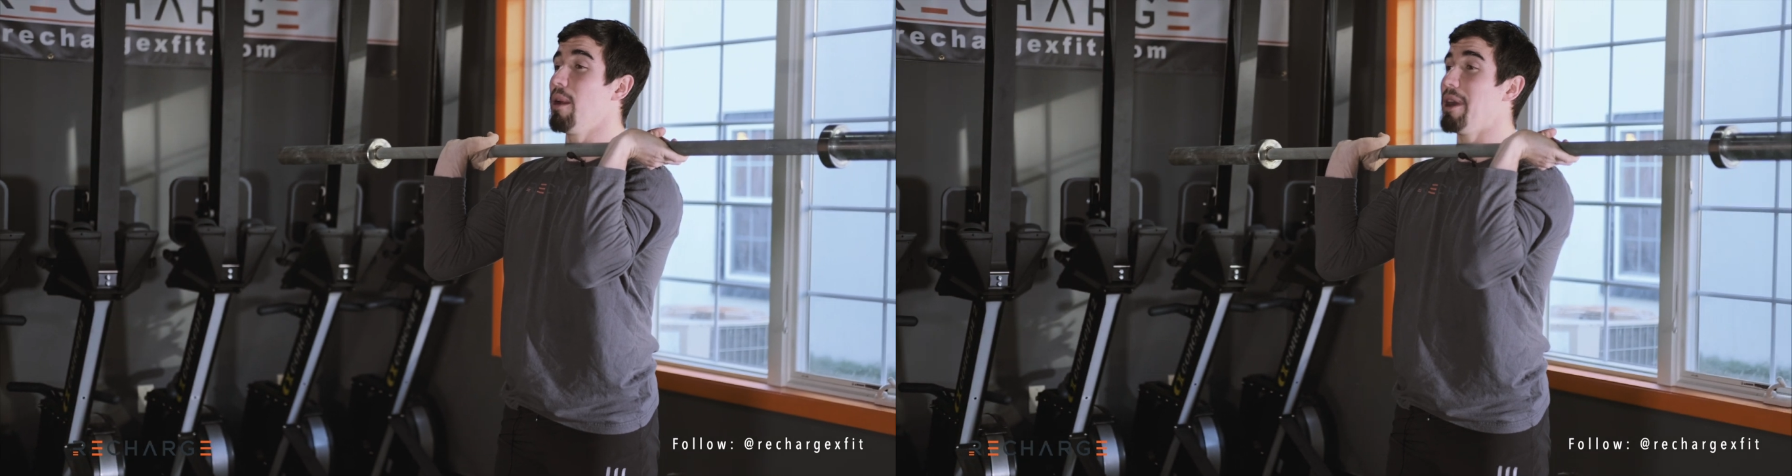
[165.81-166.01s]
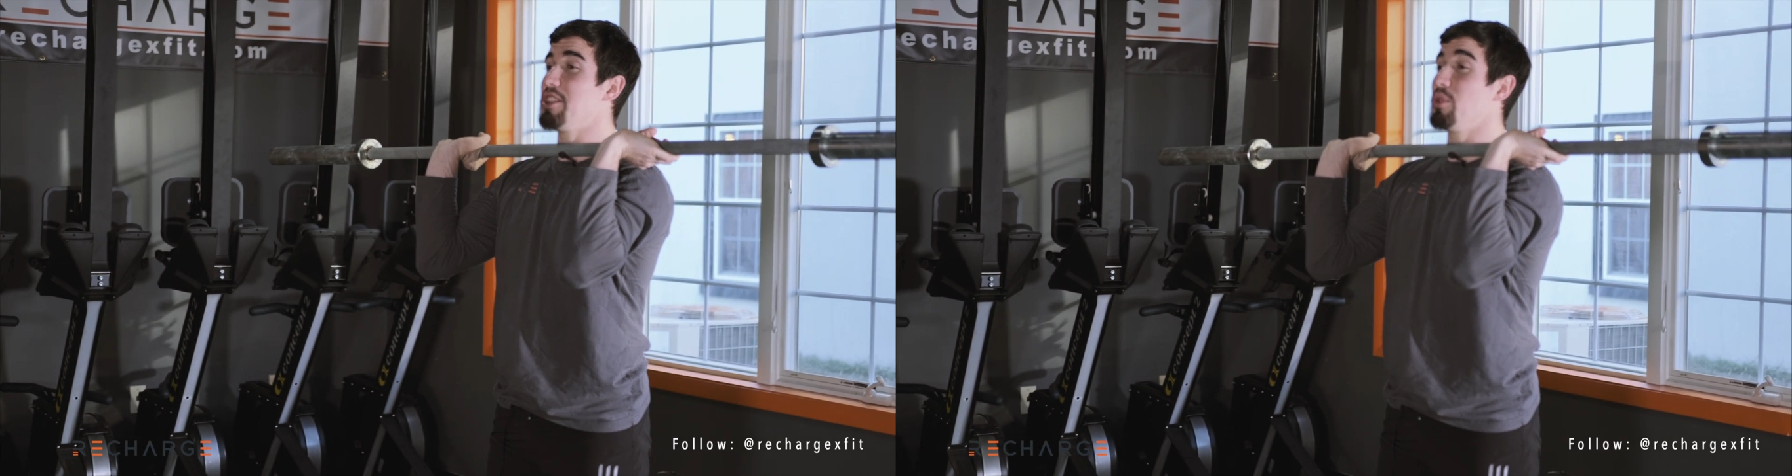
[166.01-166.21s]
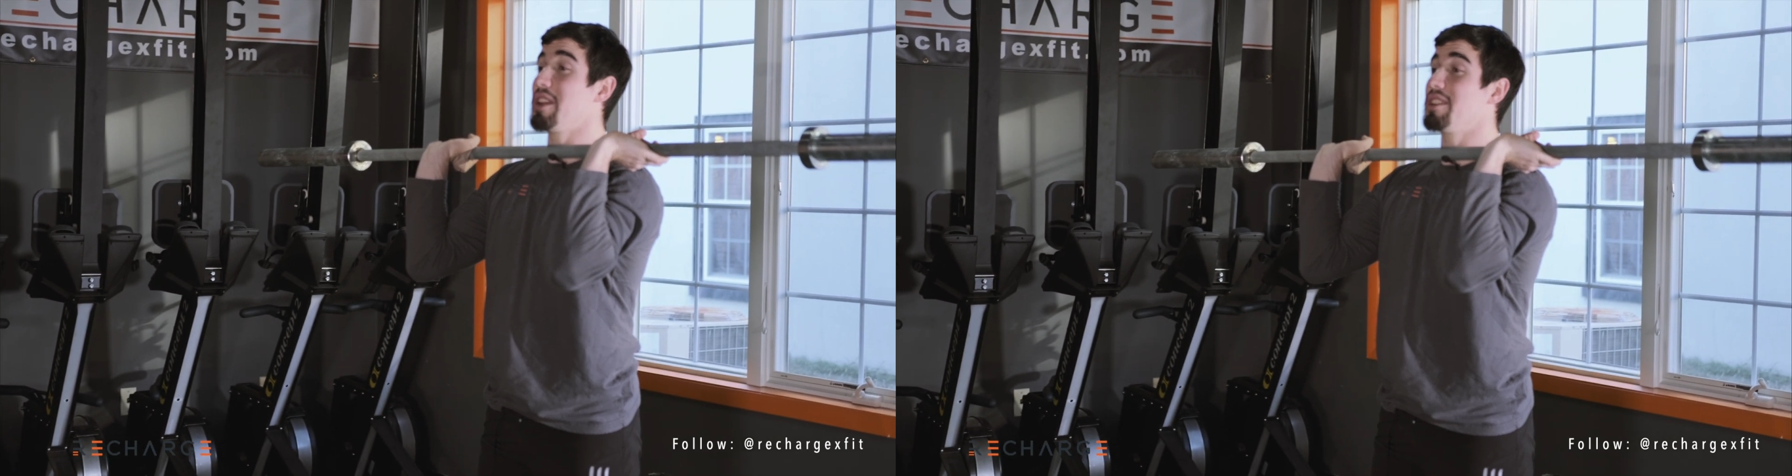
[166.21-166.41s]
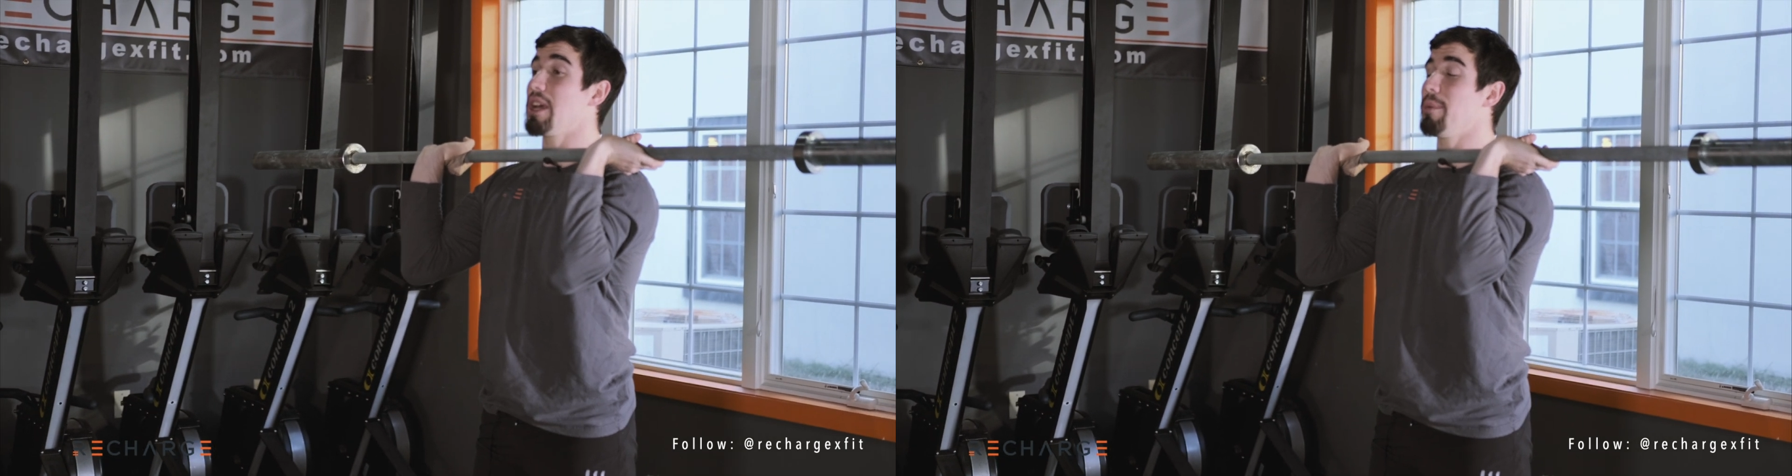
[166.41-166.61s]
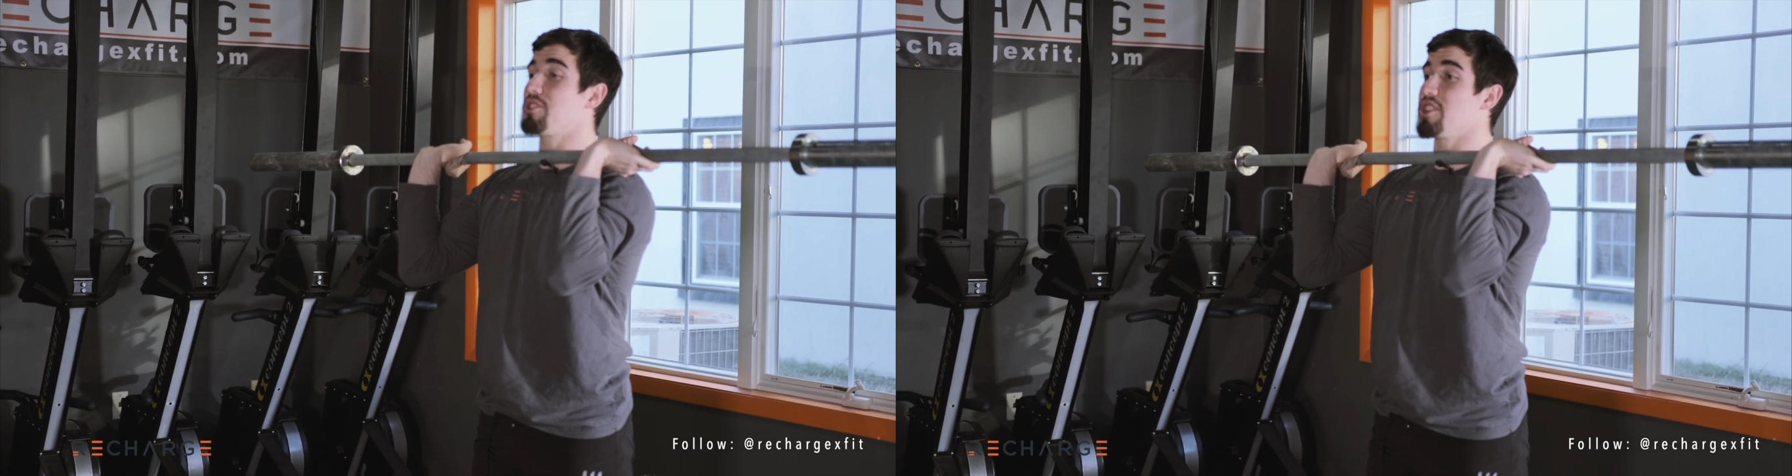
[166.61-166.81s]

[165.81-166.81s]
by doing a double